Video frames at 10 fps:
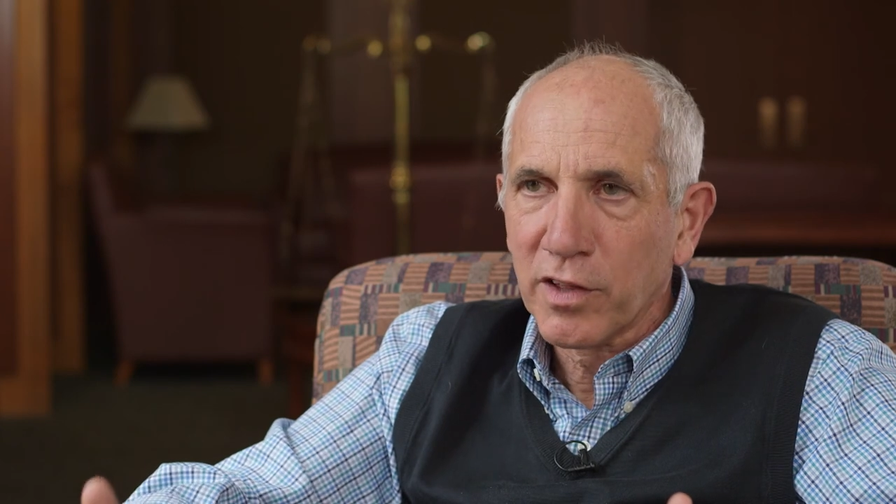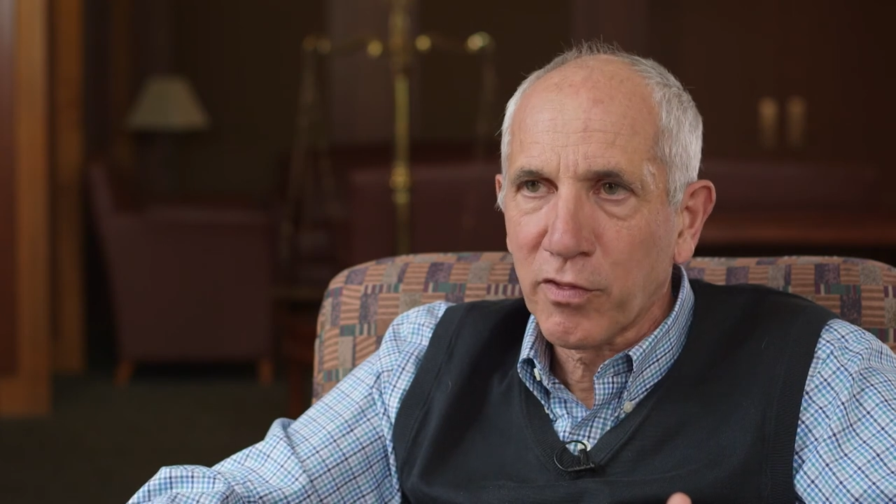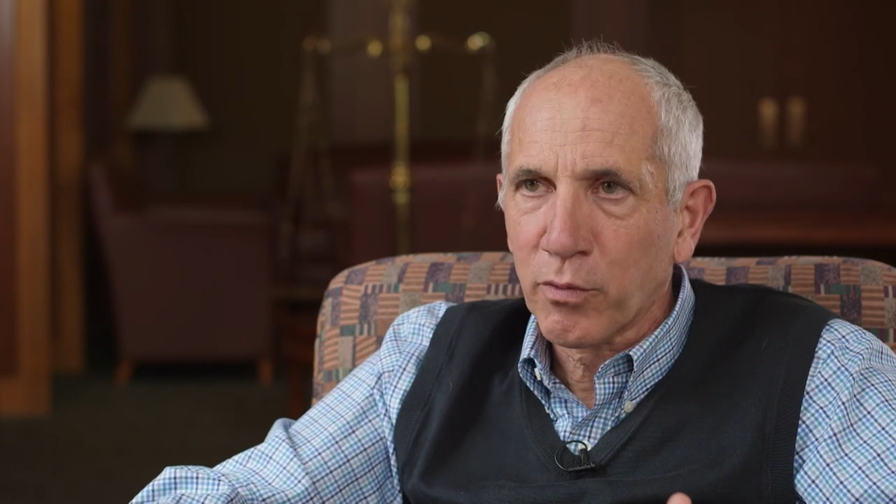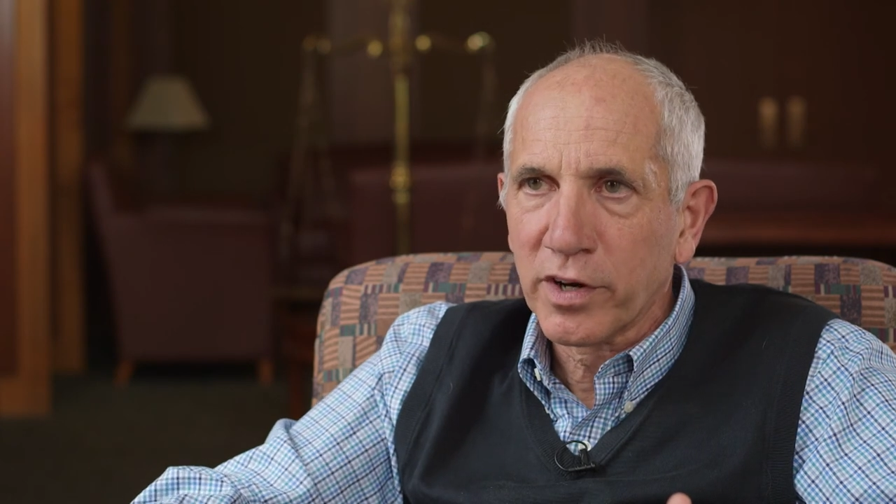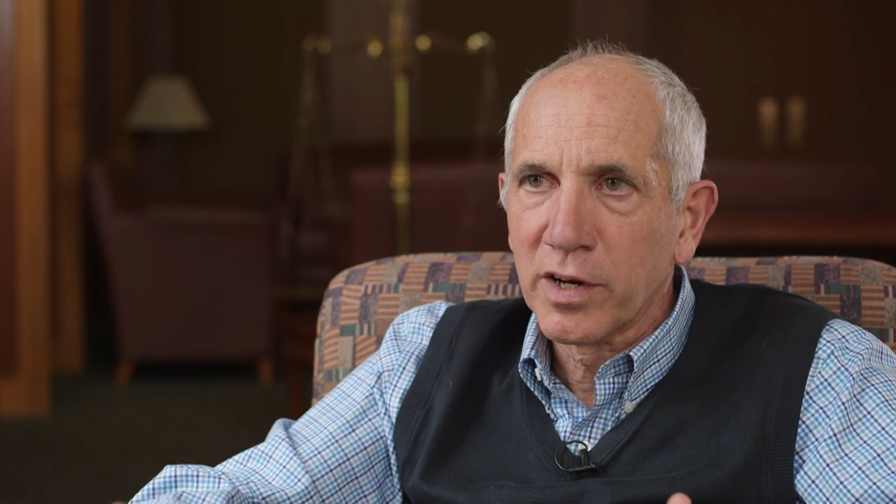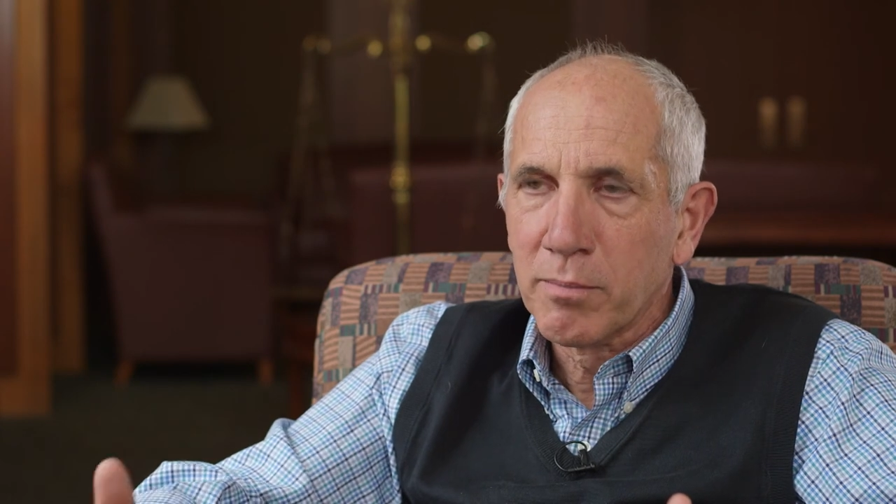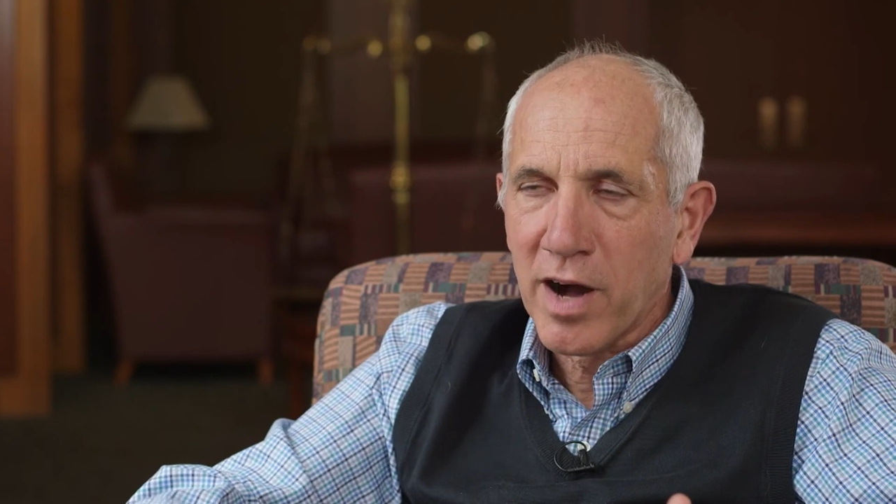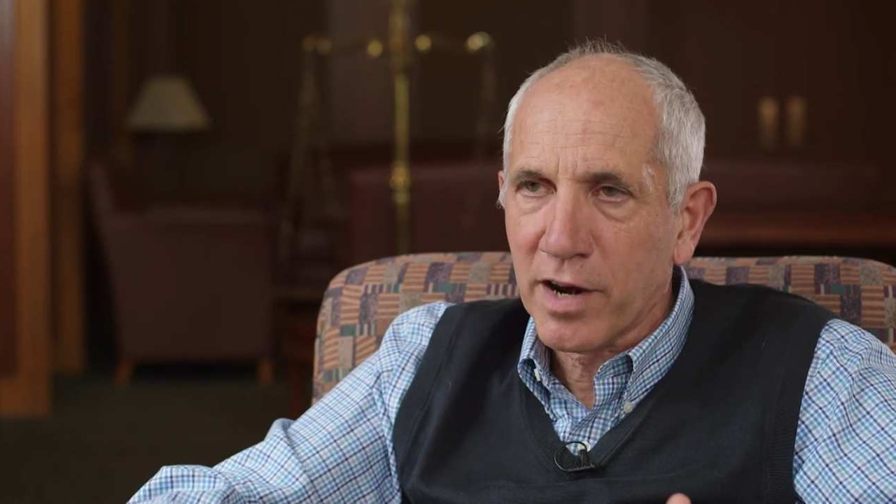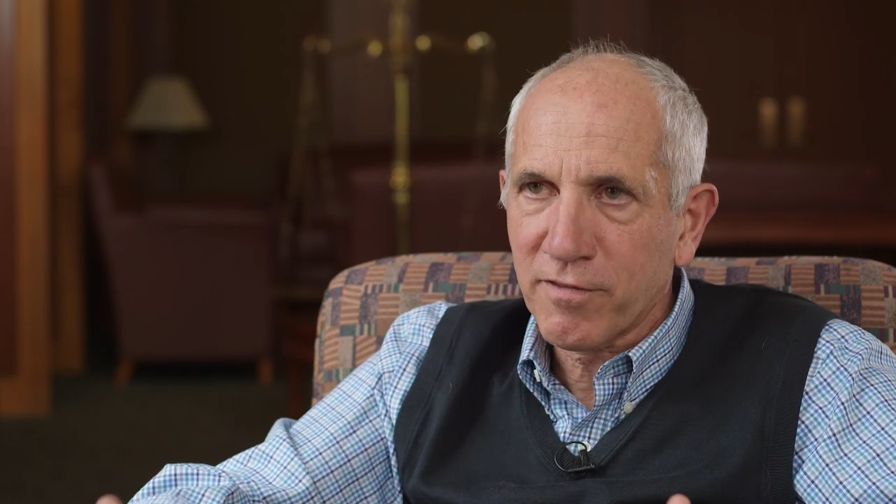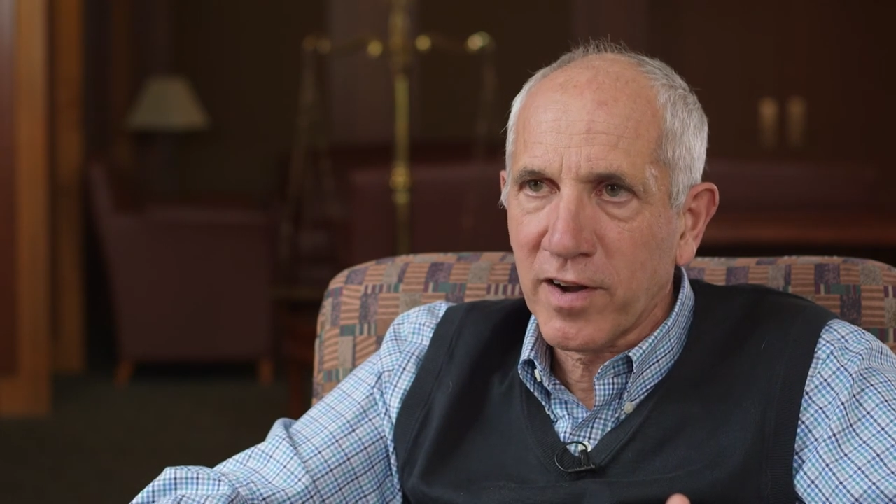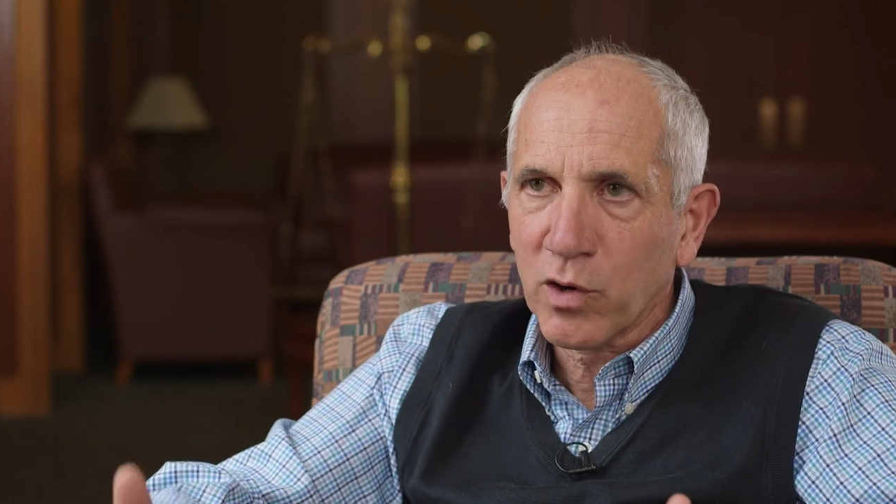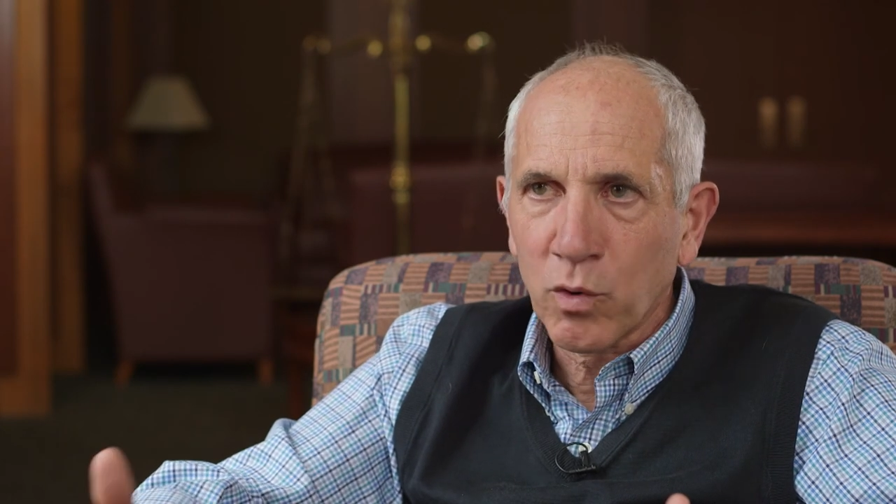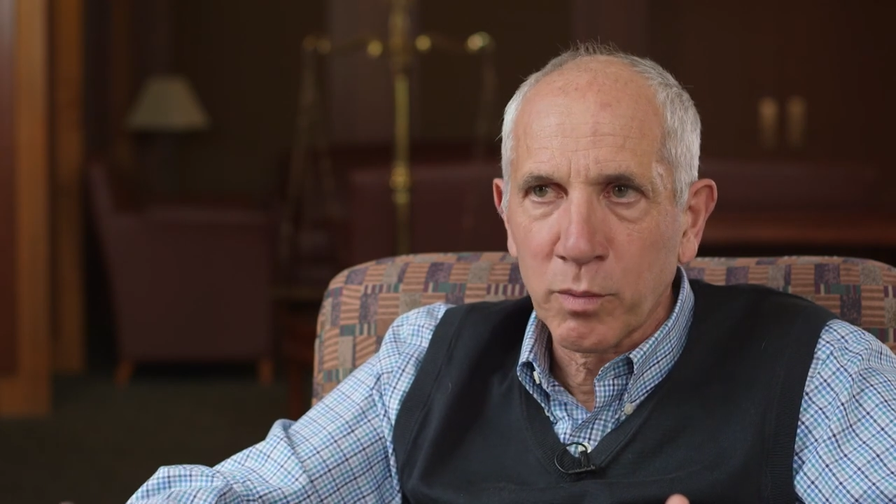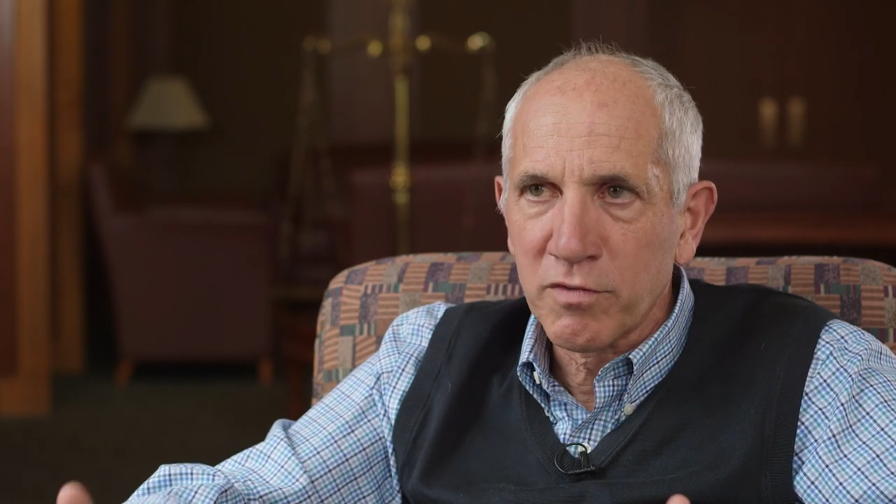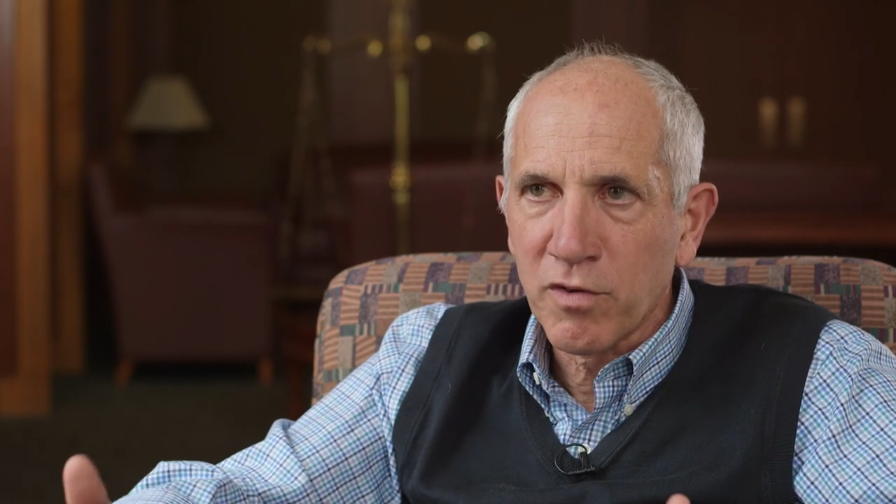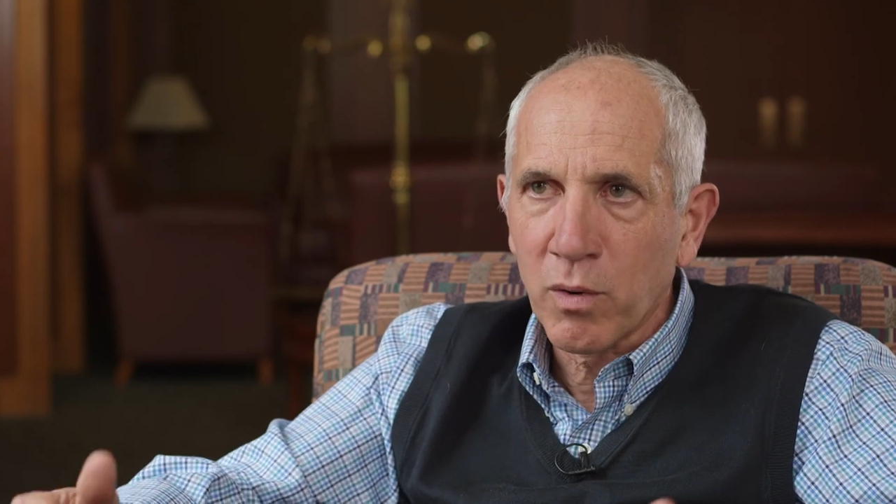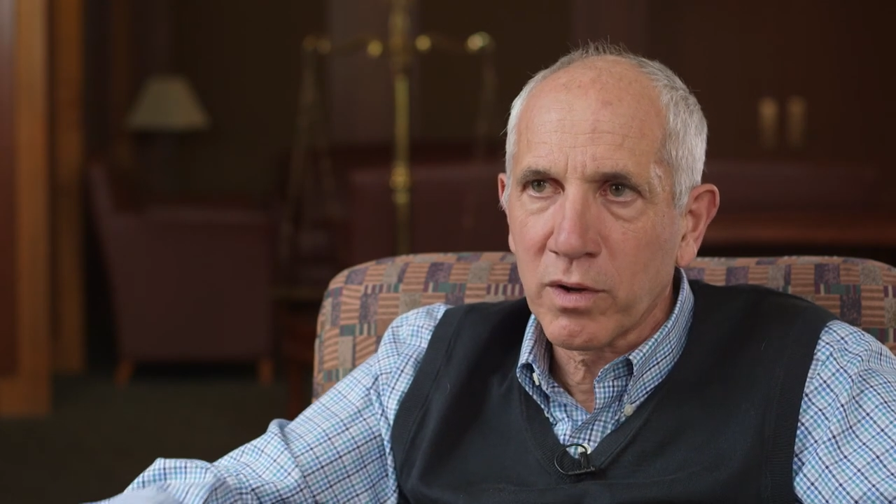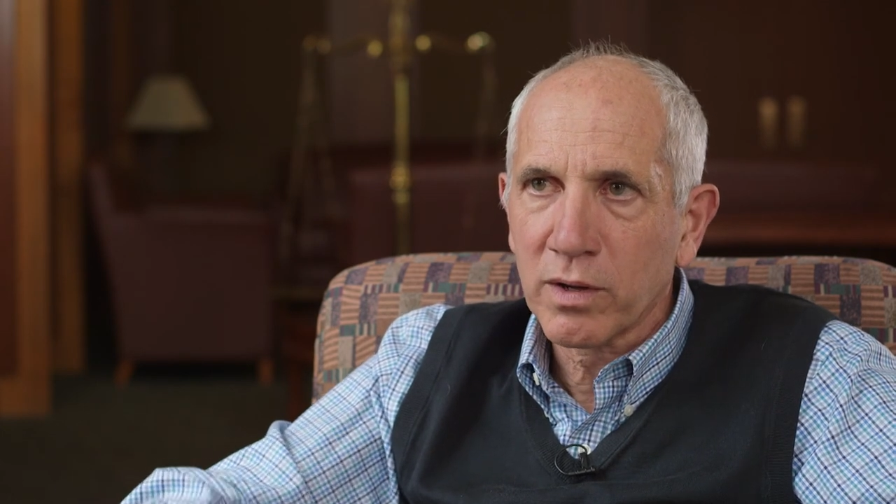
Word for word: the authority to modify or revoke.